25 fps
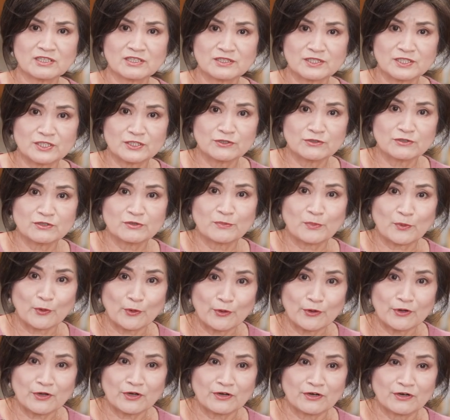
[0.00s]
continue to
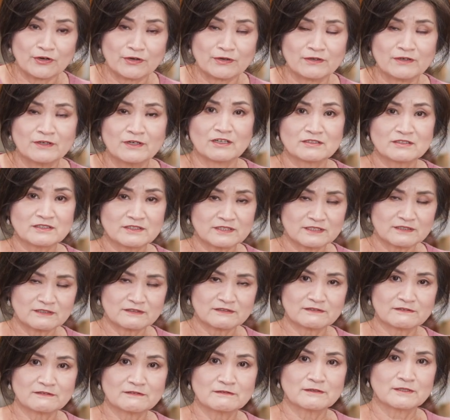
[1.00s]
boil
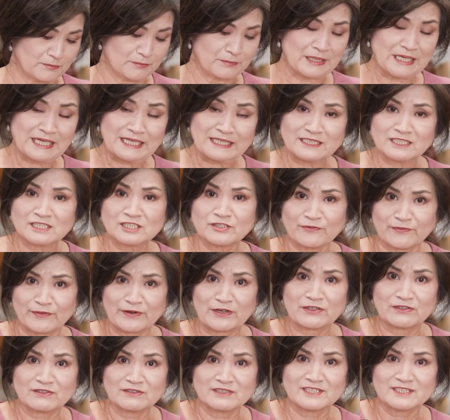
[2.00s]
until meat is
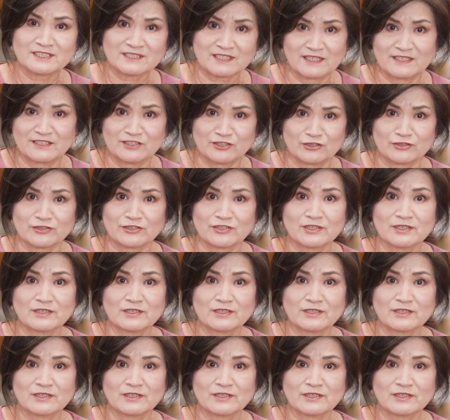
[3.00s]
fairly tender.